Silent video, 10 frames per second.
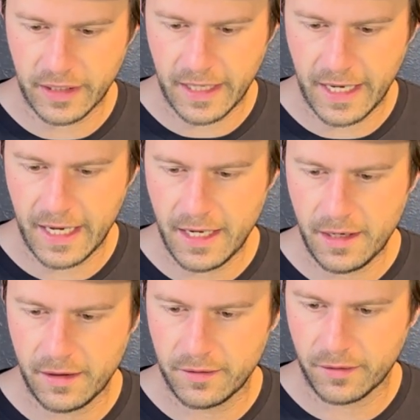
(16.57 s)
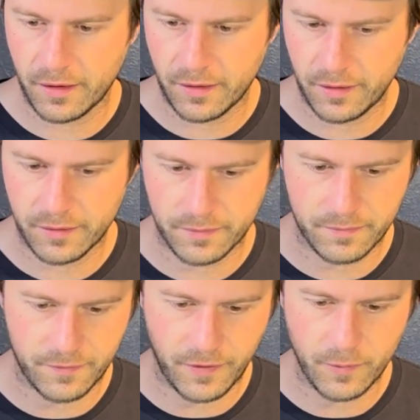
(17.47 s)
that I had is a
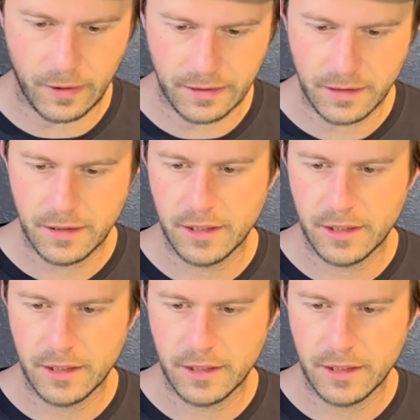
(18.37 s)
fun one,